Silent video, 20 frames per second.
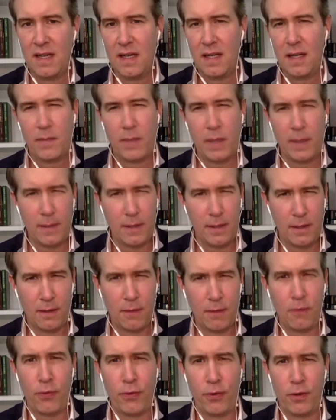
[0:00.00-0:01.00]
Probably
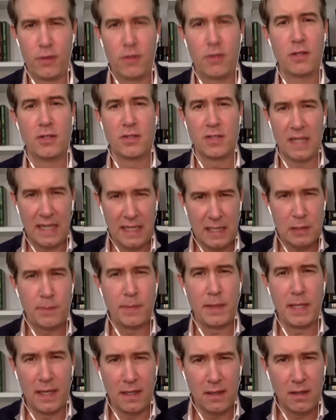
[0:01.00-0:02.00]
another third are using
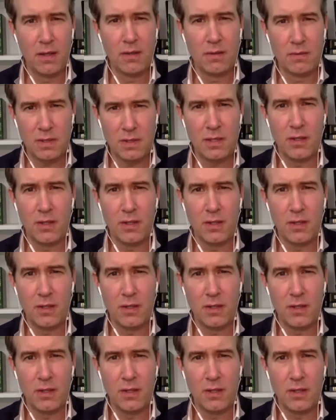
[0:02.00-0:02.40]
SBA loans.